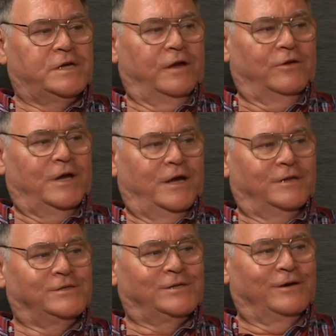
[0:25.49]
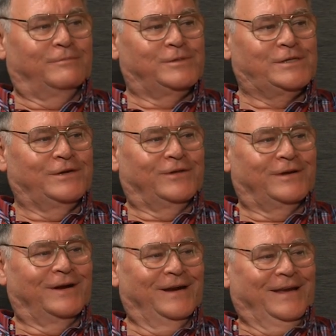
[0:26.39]
town yet, so okay. I'm still
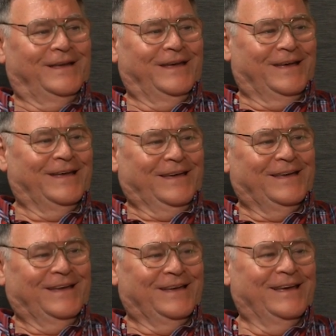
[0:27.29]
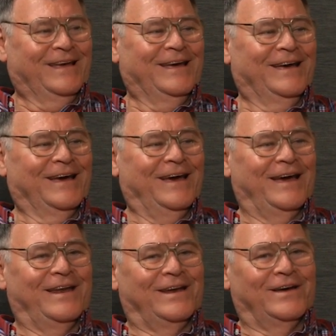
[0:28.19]
there.
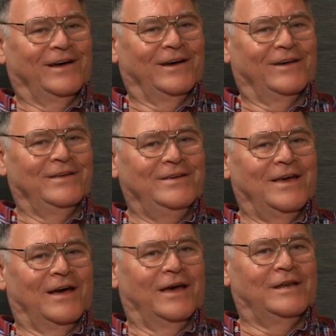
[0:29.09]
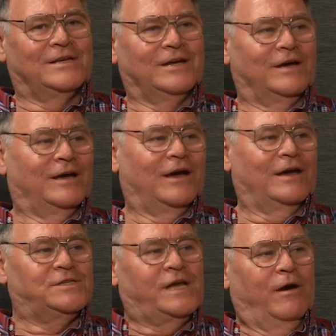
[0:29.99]
And I
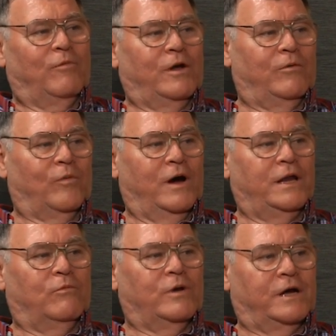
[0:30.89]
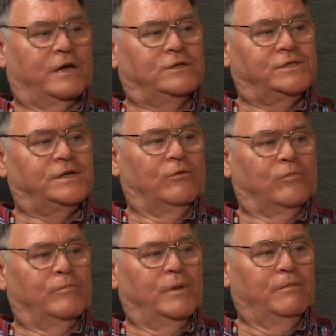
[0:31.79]
say I wanted to write it when I could still
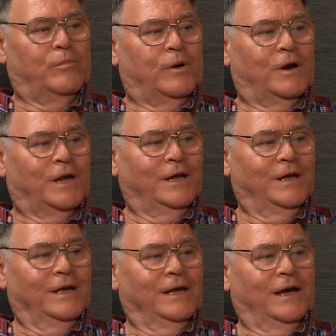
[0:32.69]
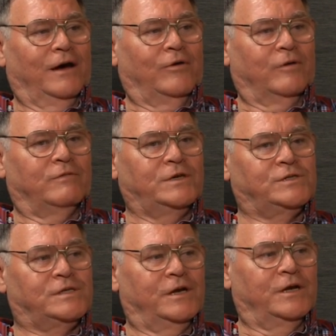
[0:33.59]
remember all of
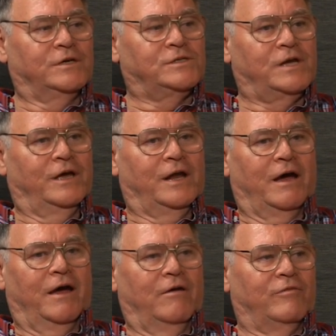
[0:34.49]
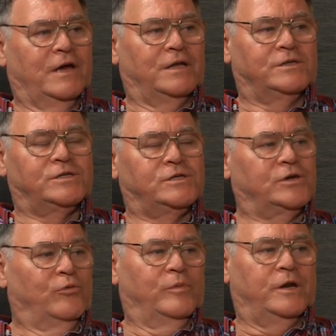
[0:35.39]
these things. And I have had
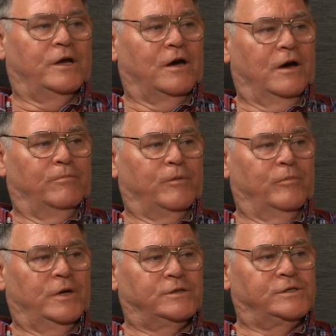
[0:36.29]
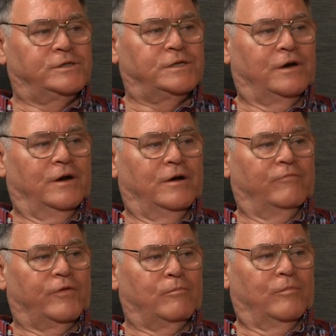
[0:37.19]
so many compliments
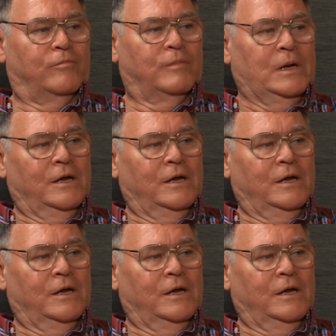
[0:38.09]
from